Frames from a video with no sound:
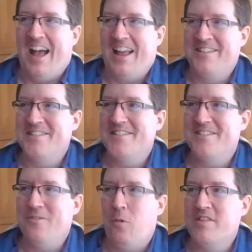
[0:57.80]
and
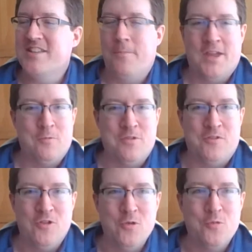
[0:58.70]
always coming up with
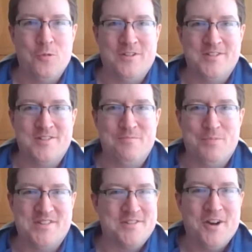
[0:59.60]
new and
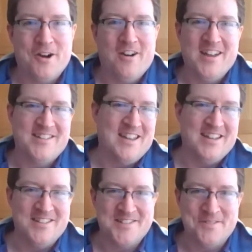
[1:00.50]
bizarre
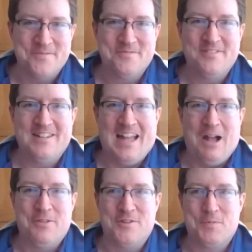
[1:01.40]
ideas of
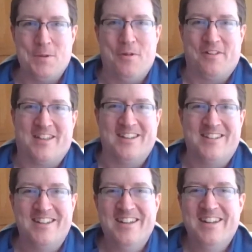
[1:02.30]
how these people can